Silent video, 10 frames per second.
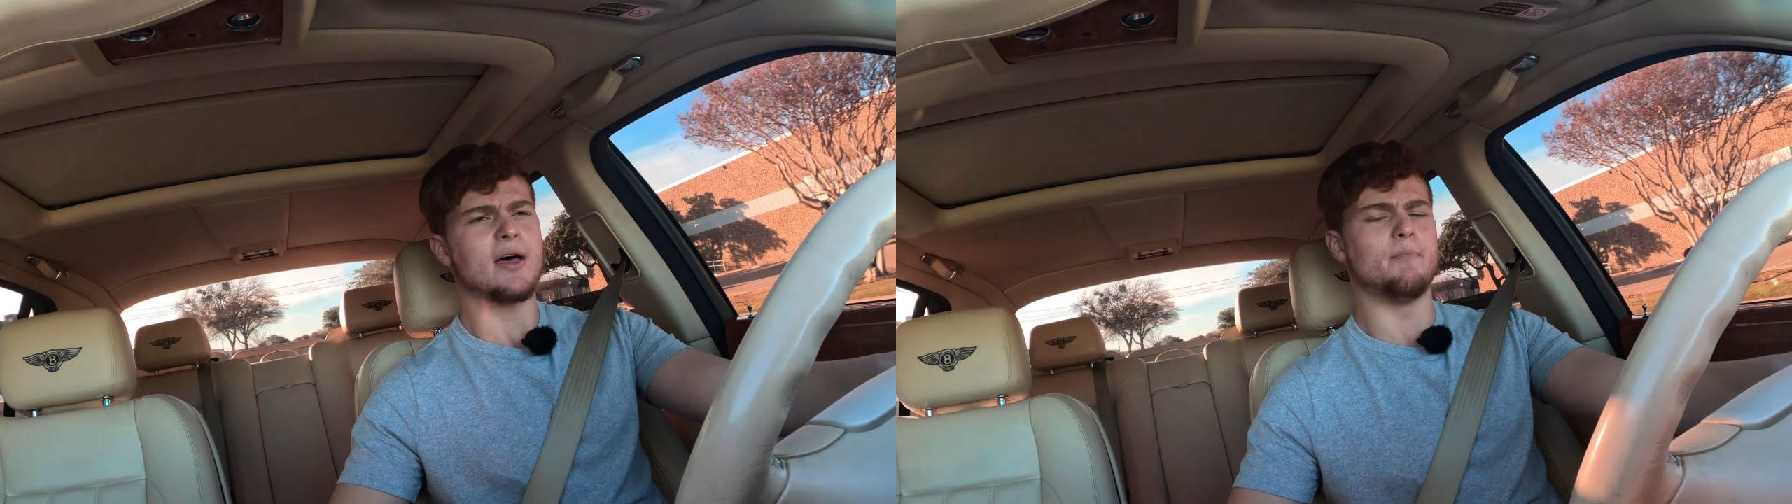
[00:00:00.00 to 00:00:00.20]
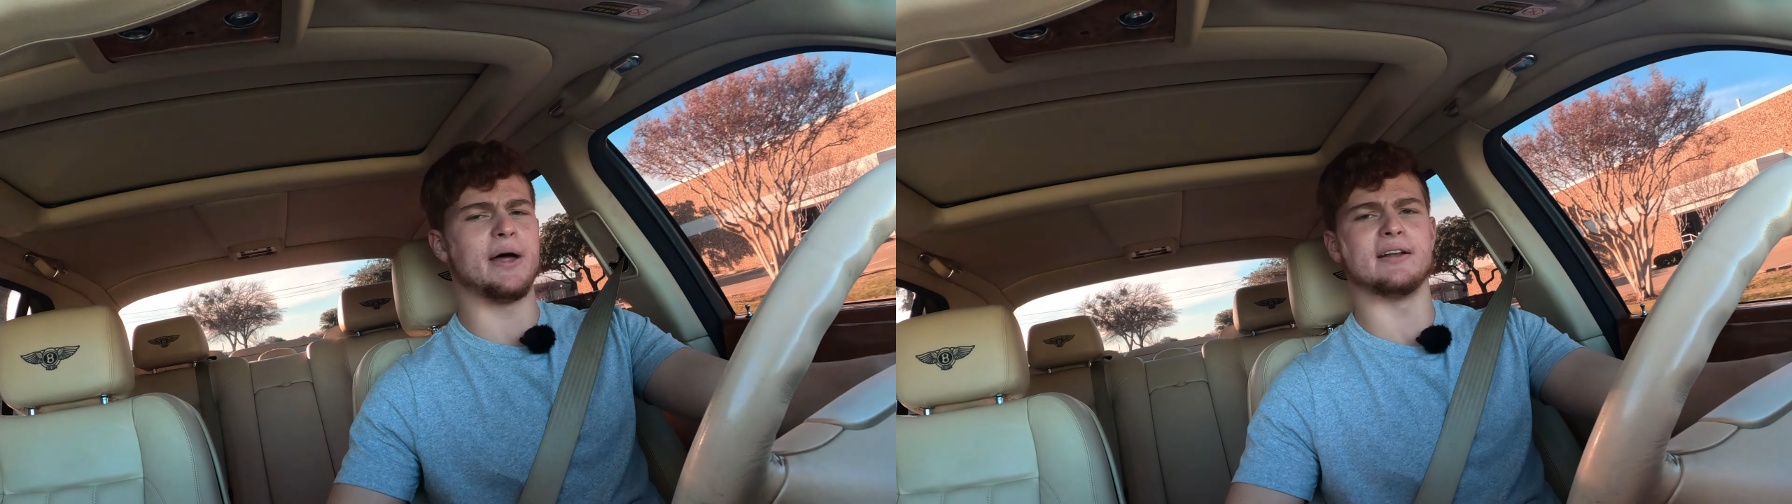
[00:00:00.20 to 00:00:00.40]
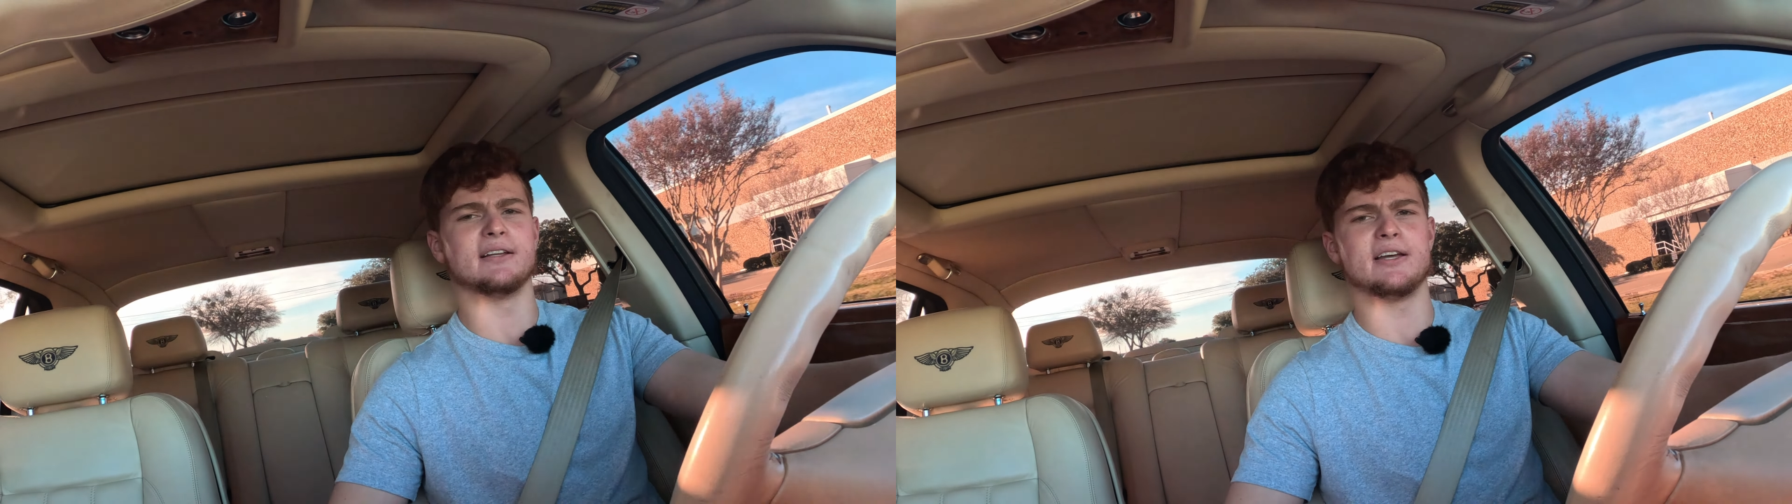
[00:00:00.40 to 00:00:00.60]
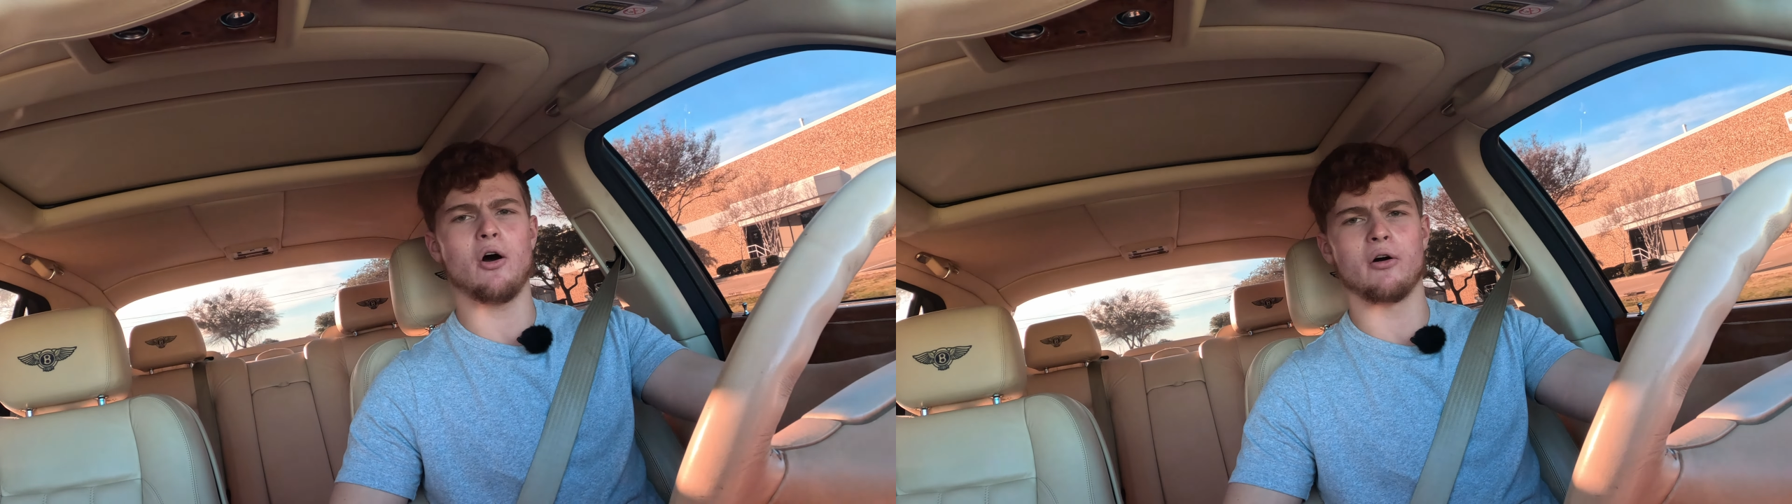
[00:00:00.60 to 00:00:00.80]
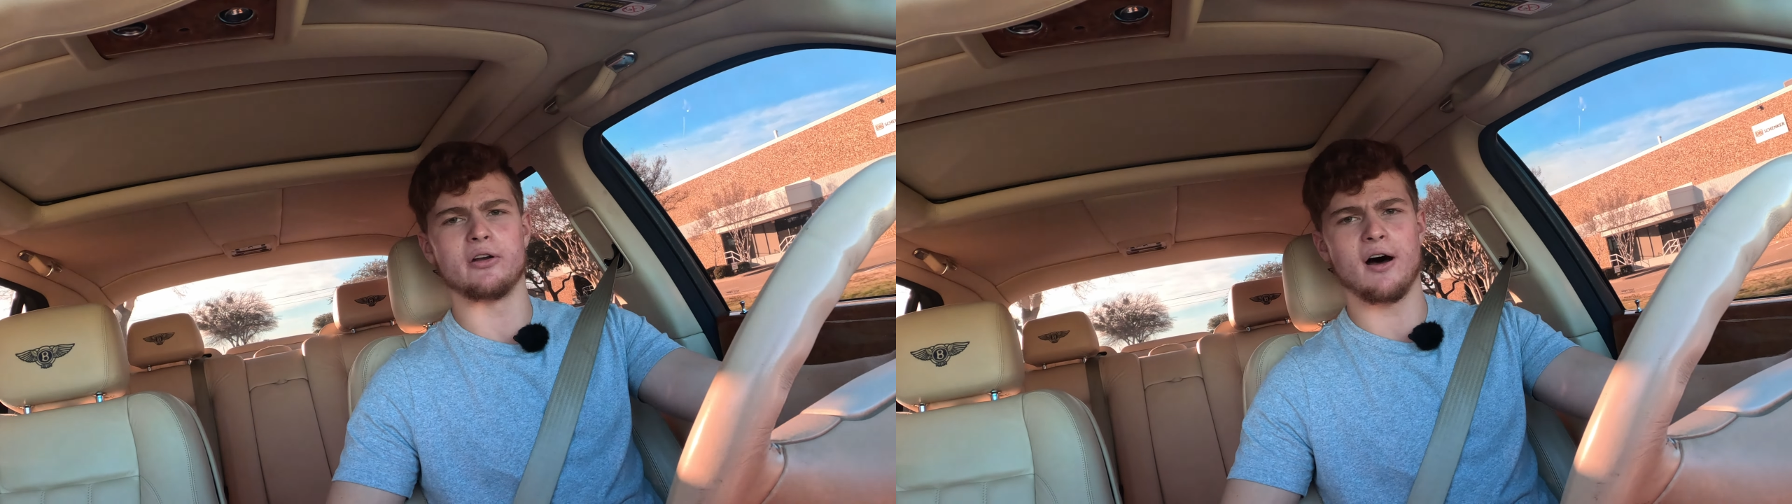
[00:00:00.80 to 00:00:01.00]
Bentley
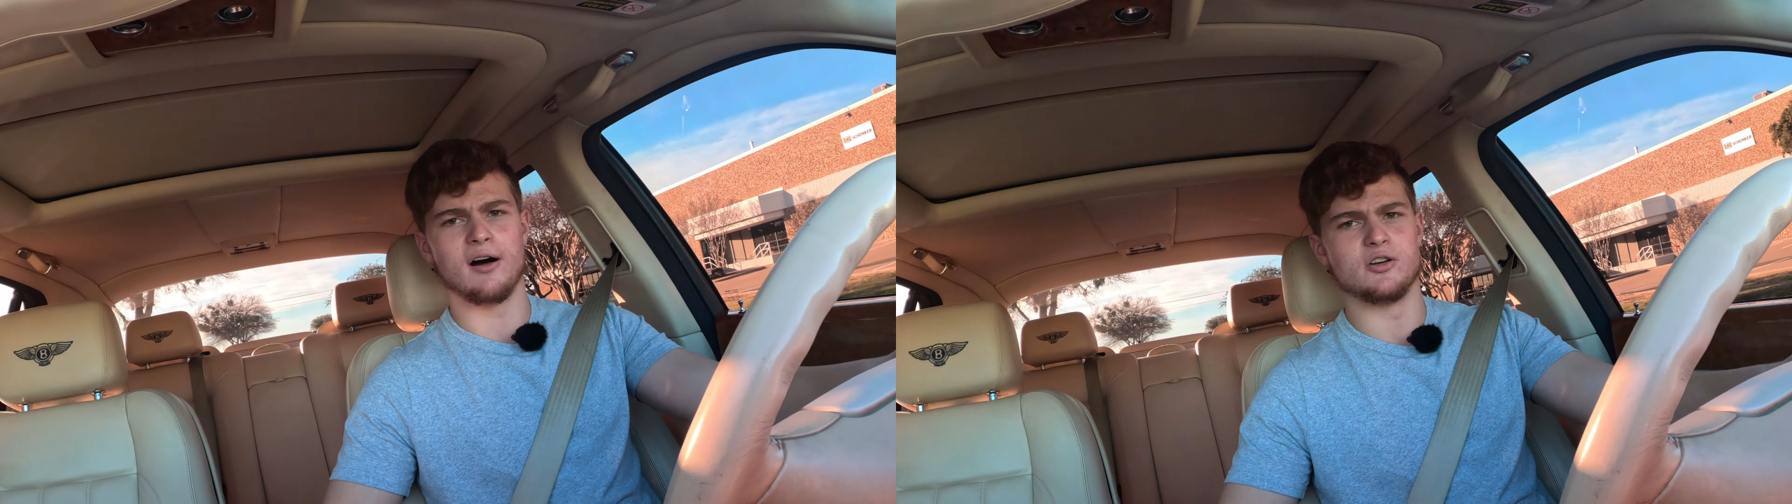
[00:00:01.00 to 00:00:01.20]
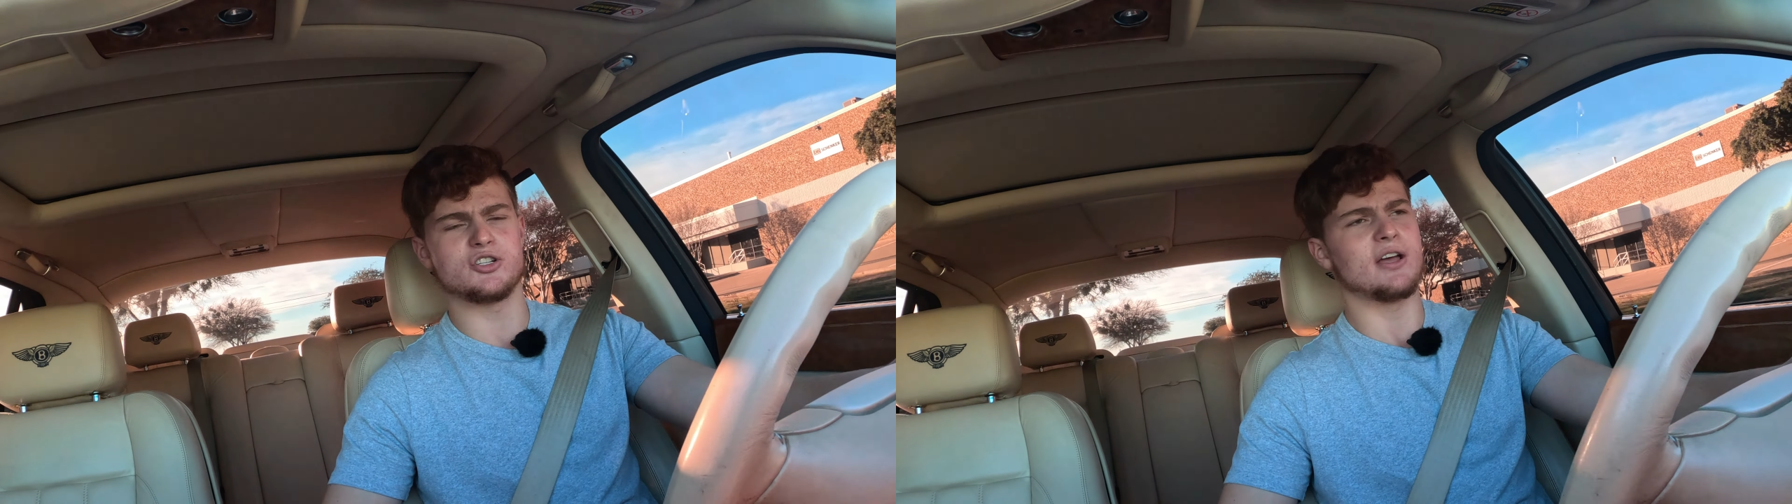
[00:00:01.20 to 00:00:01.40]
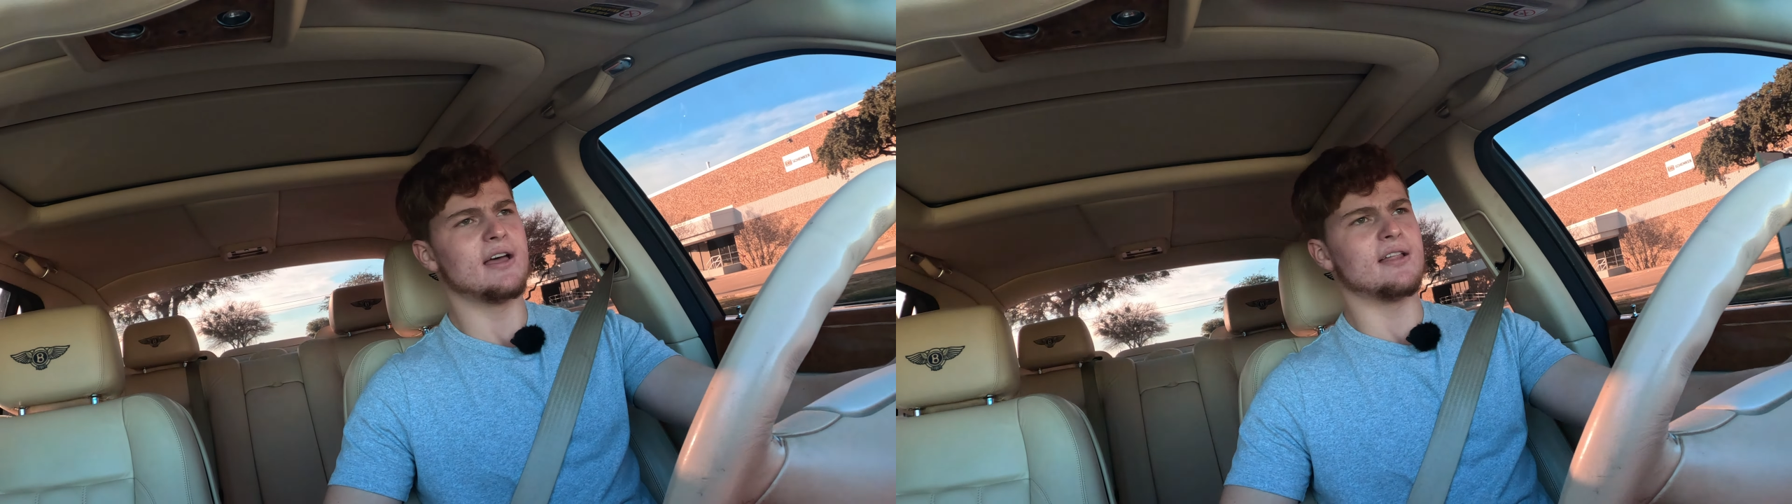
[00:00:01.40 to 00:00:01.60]
Arnage?